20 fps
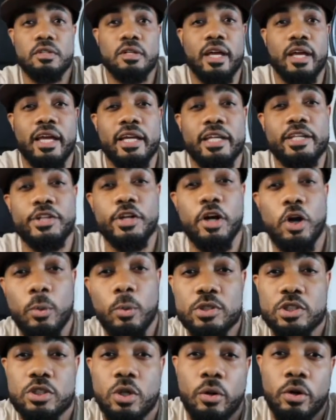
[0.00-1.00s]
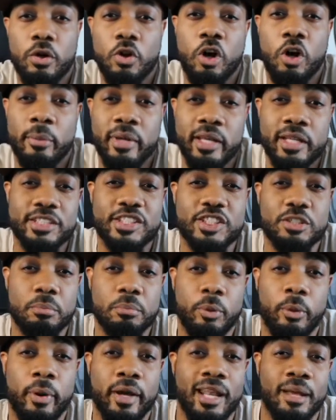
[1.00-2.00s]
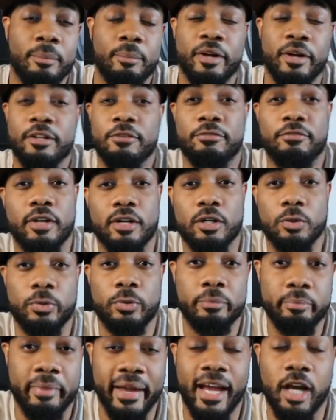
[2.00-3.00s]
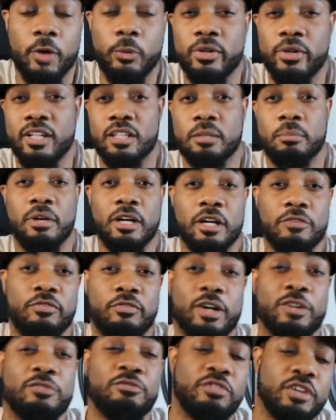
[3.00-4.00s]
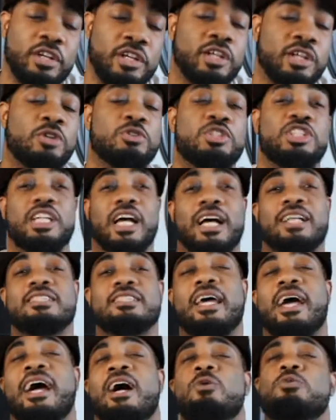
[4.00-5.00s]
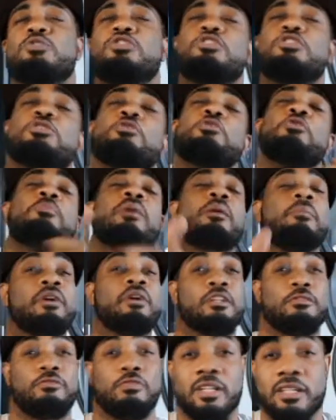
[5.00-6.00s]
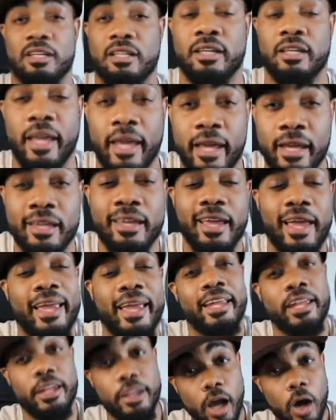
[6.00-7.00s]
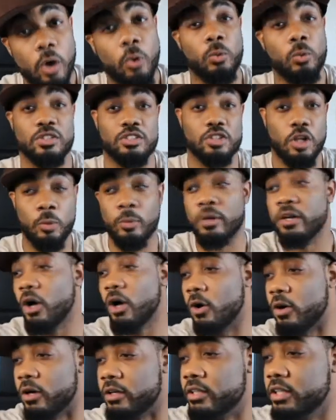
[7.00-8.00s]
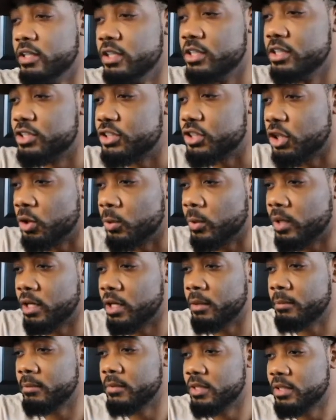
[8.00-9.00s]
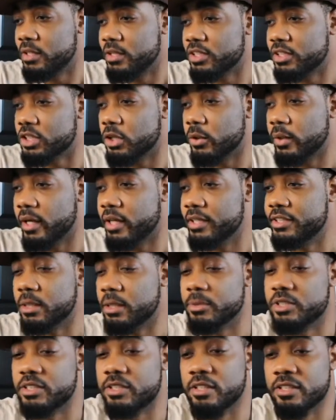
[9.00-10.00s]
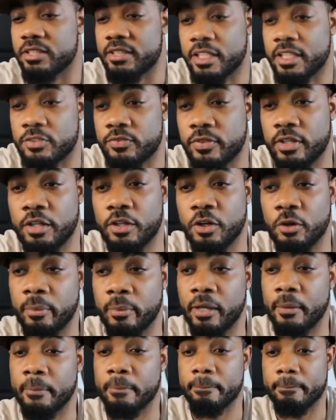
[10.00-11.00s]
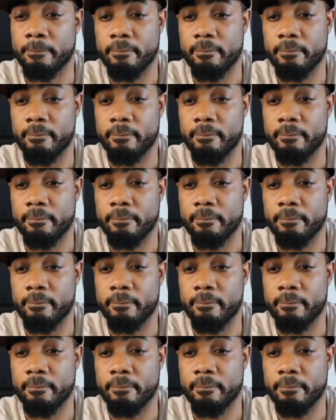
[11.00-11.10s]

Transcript: Hey yo, what's going on, man? It's your boy, that motherfucker. We back with another motherfucking video. Shouts out to my motherfucking gang. Hey yo, what's going on? So let's go ahead and jump into this next video, man.